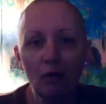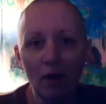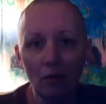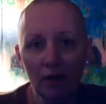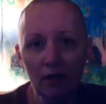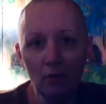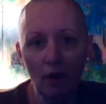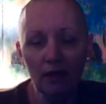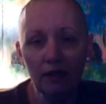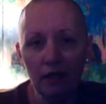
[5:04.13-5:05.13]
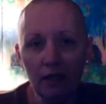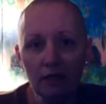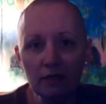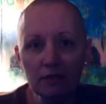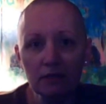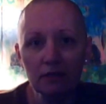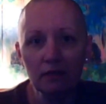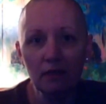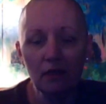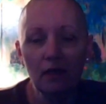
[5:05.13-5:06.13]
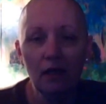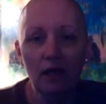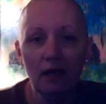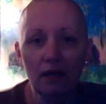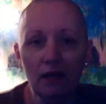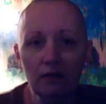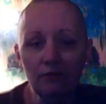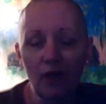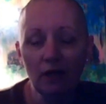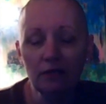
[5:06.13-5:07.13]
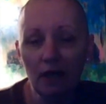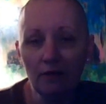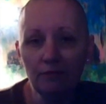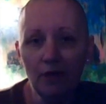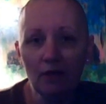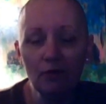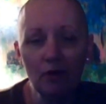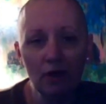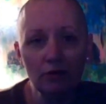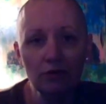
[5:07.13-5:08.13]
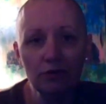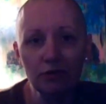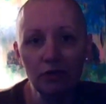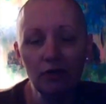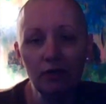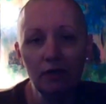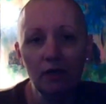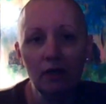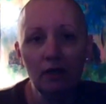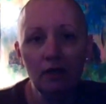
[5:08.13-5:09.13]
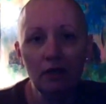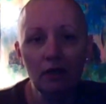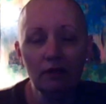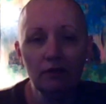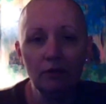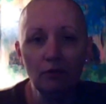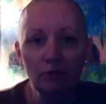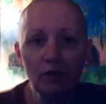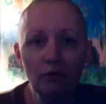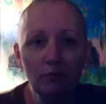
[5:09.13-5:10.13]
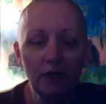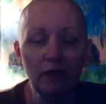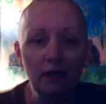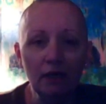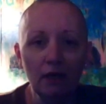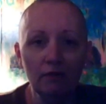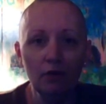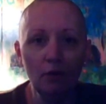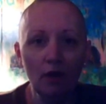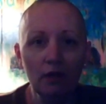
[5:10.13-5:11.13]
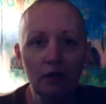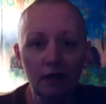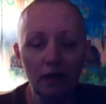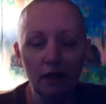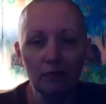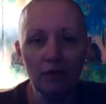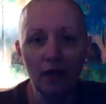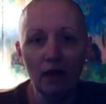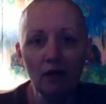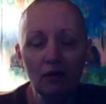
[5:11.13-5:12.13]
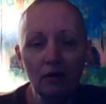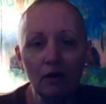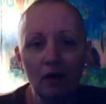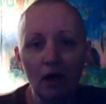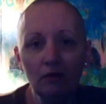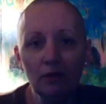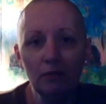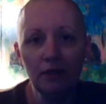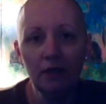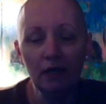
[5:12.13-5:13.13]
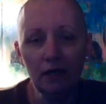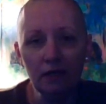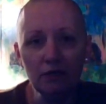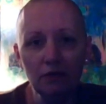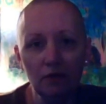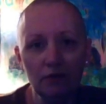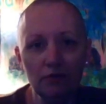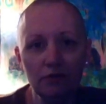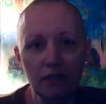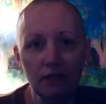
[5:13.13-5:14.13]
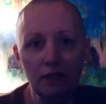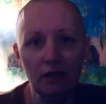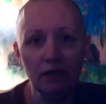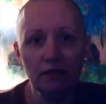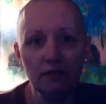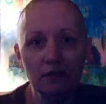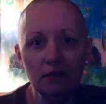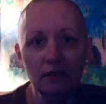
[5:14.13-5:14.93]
about what equality is. And in fact, I've never understood the real meaning of equality, and am now only beginning to understand that.